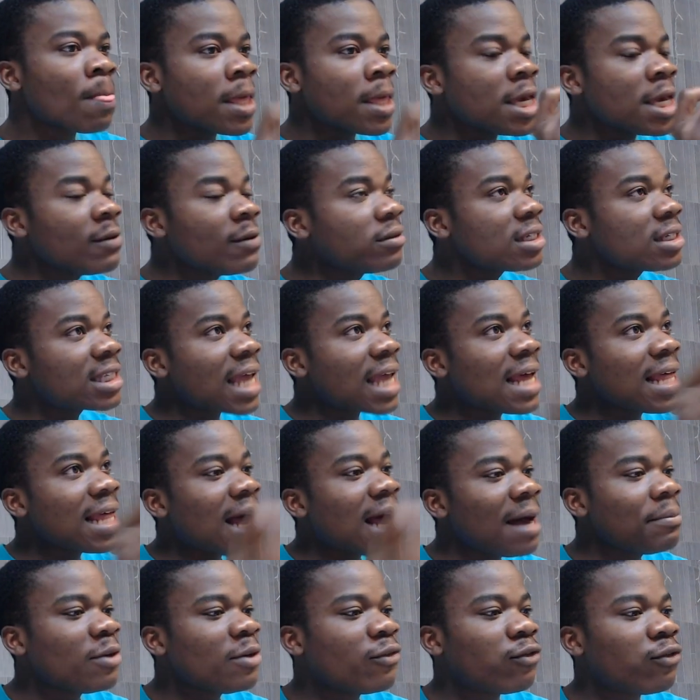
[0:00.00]
if this kind of
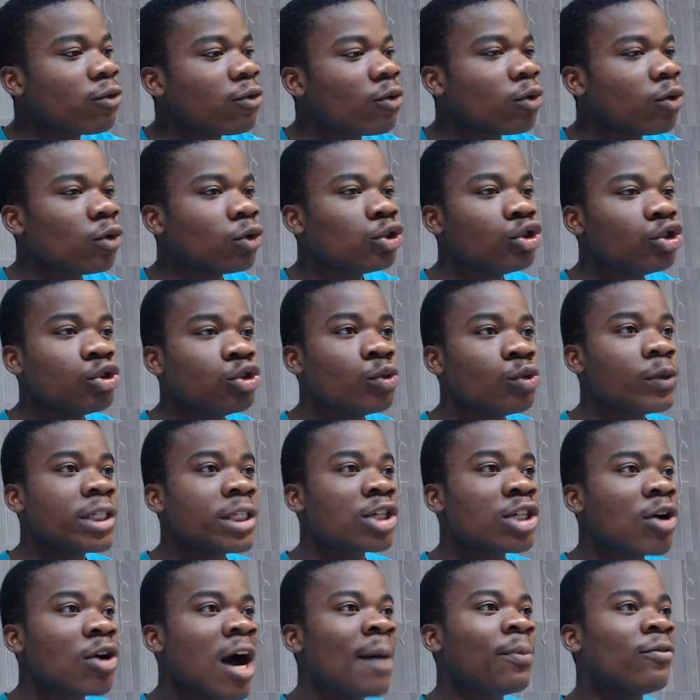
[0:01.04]
army full road, you know what's
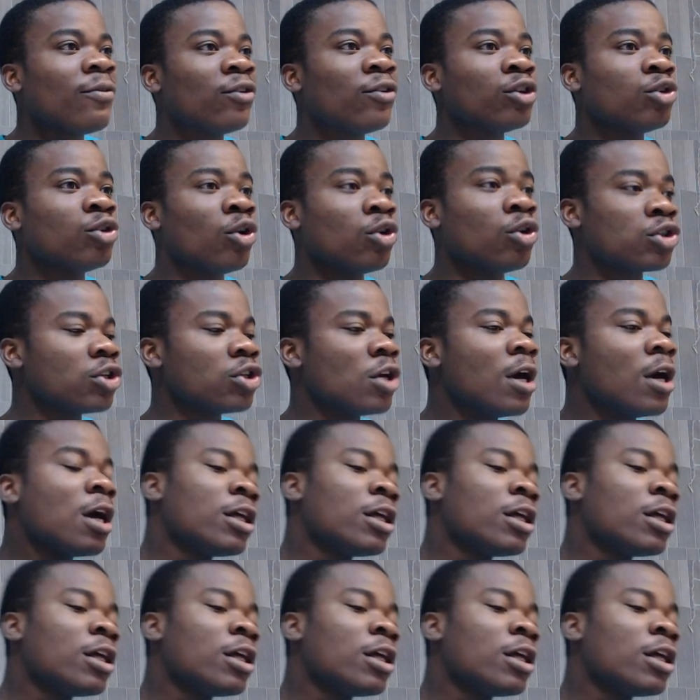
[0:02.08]
going to happen for the North?